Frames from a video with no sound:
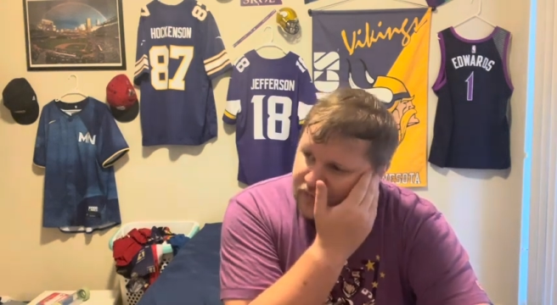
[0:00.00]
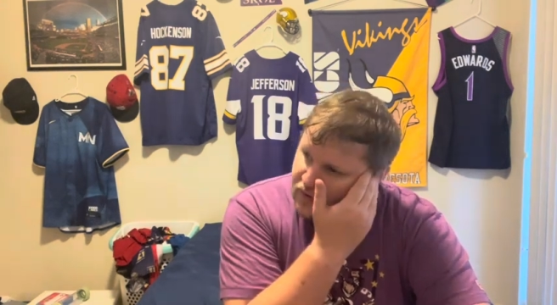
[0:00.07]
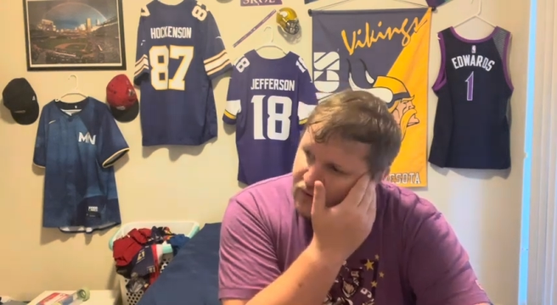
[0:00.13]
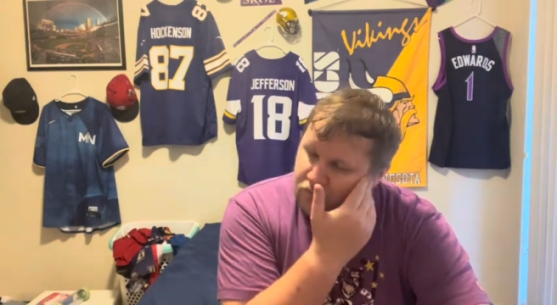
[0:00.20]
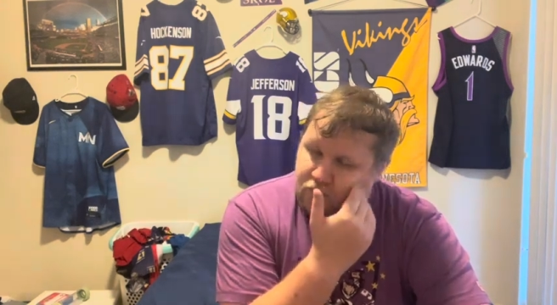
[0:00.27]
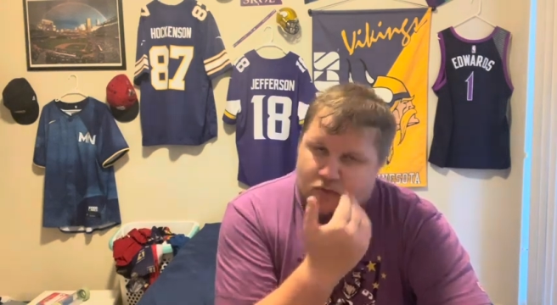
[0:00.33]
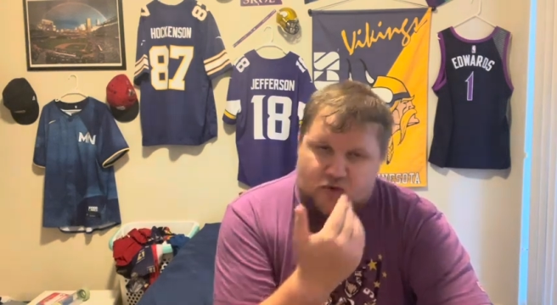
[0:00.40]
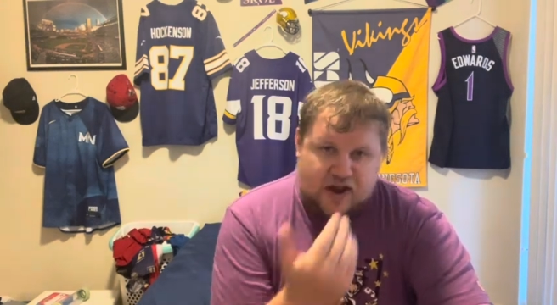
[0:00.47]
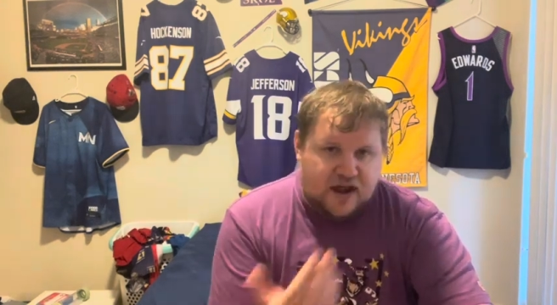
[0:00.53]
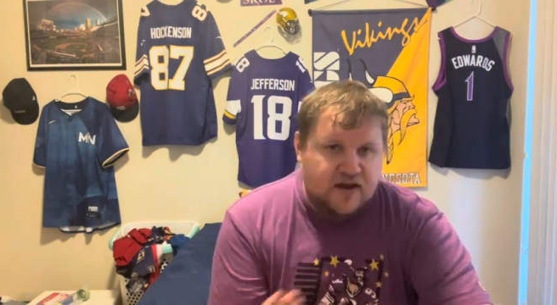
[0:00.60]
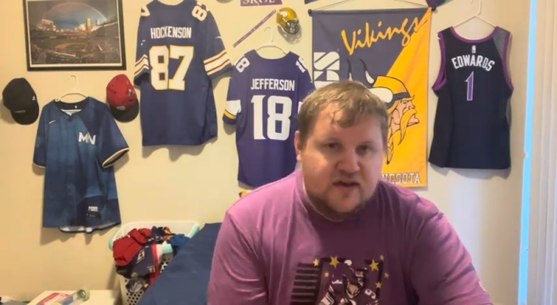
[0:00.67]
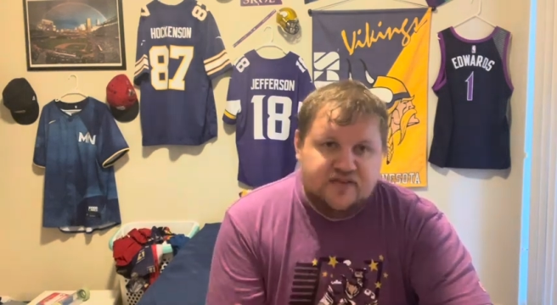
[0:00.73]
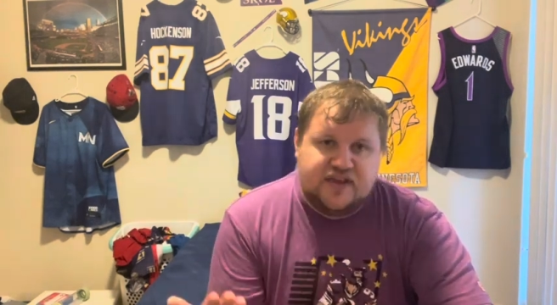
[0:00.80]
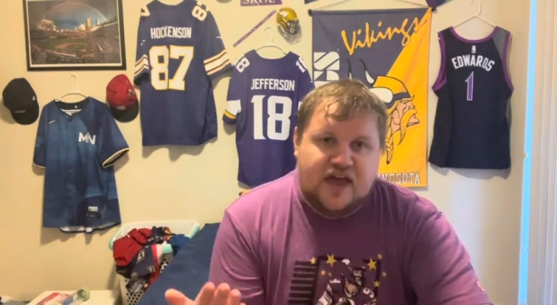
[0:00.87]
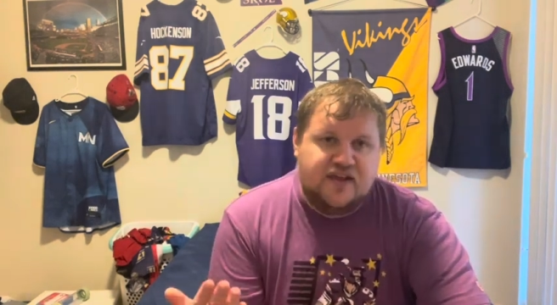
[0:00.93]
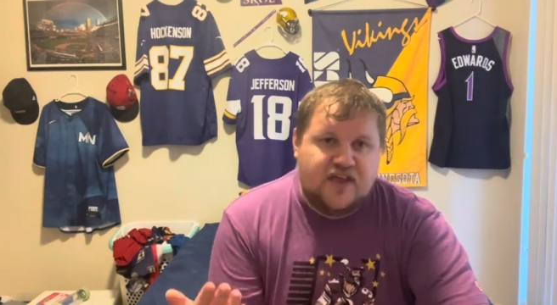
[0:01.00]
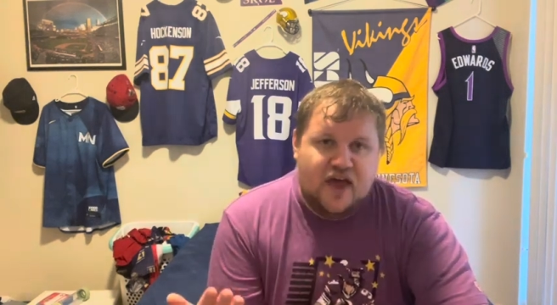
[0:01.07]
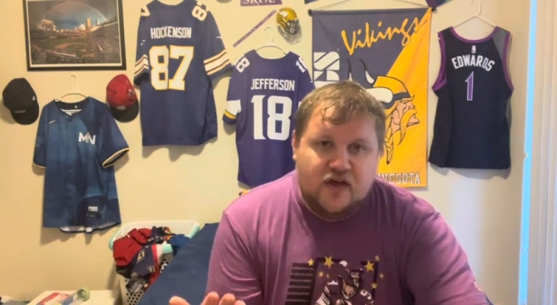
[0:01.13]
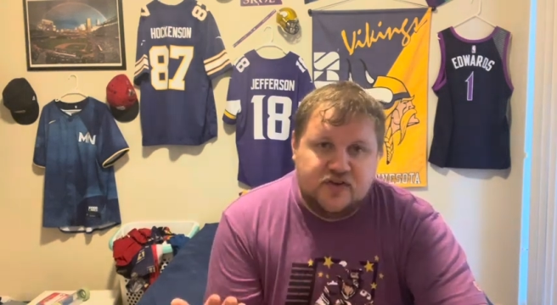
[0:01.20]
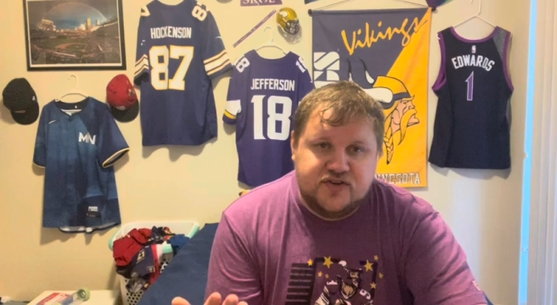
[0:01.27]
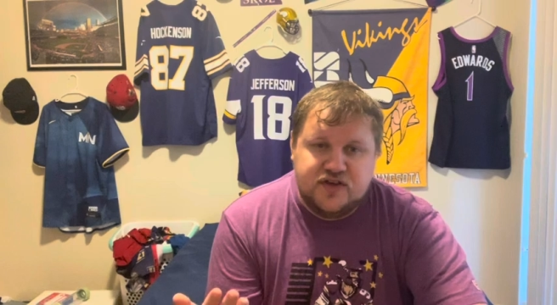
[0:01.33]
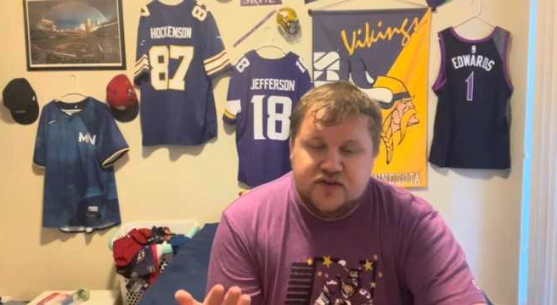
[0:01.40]
Miranda's had
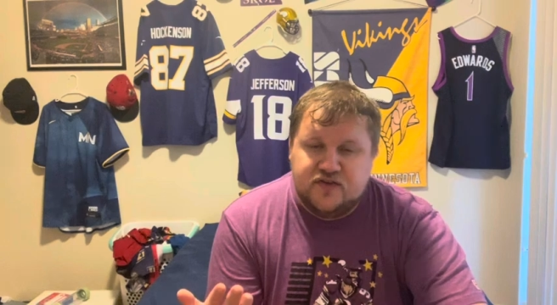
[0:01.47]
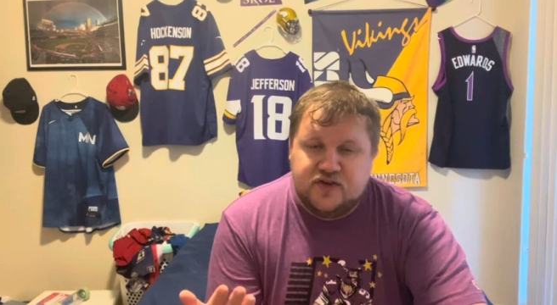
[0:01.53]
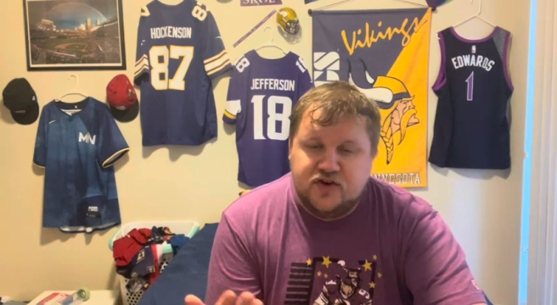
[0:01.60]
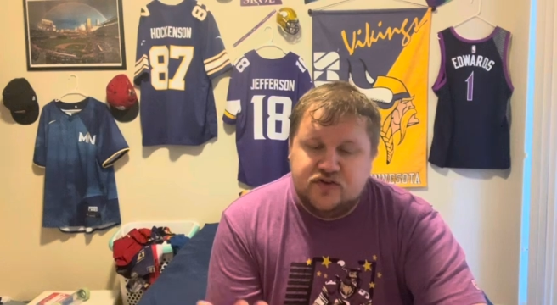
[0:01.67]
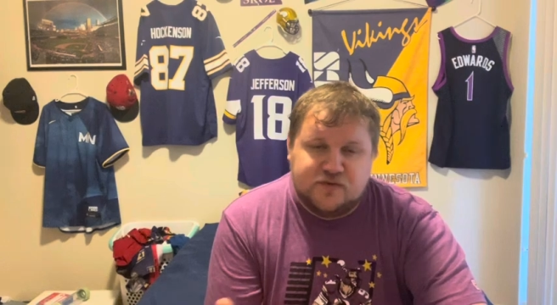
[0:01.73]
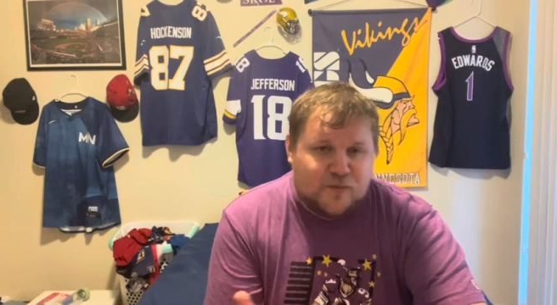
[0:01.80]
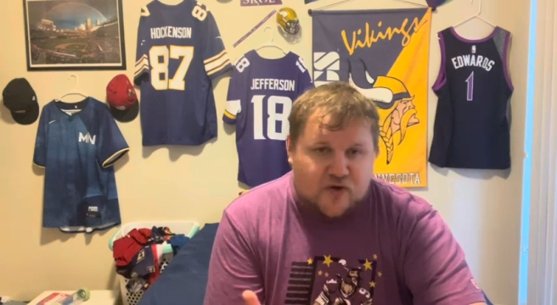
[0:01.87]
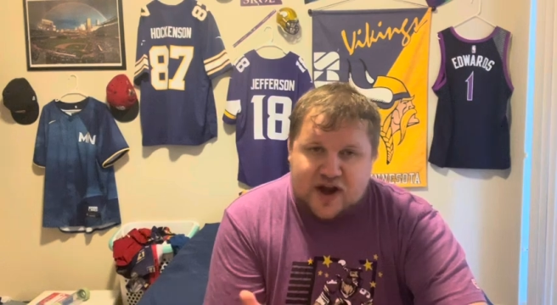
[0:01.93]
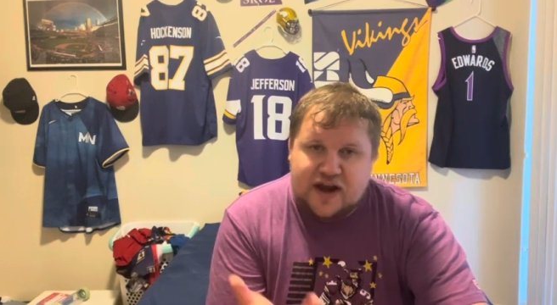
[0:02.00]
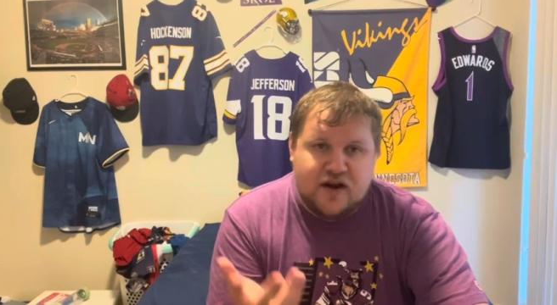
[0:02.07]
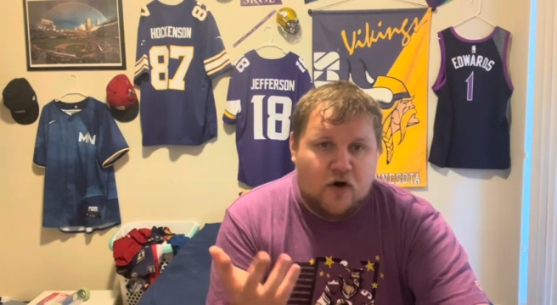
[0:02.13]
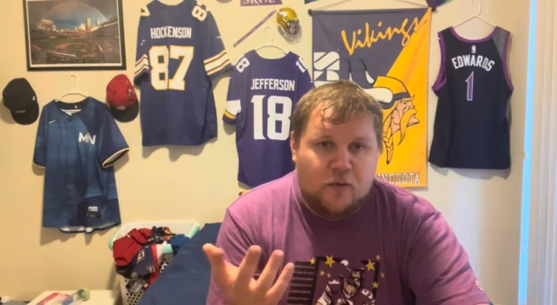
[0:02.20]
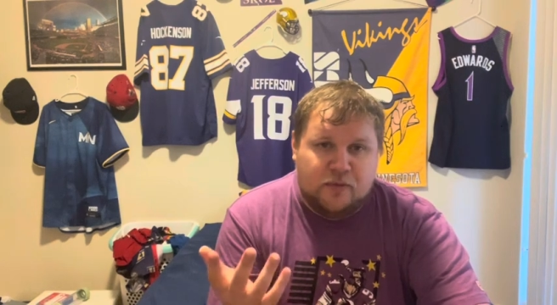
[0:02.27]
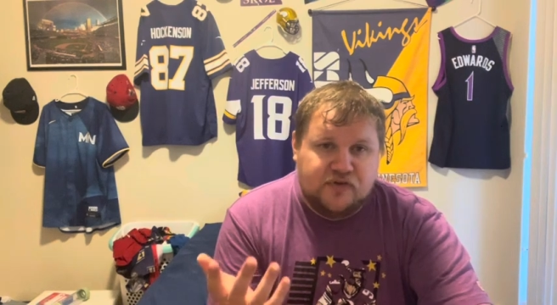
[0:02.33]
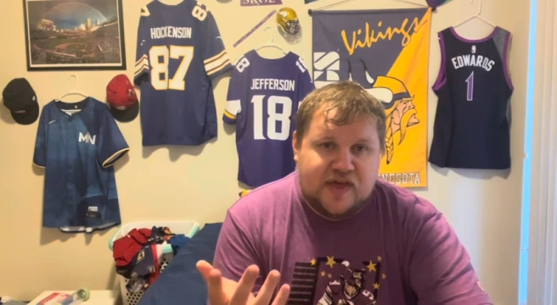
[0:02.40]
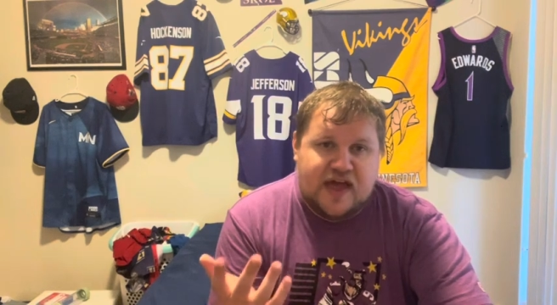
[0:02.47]
health issues. Miranda almost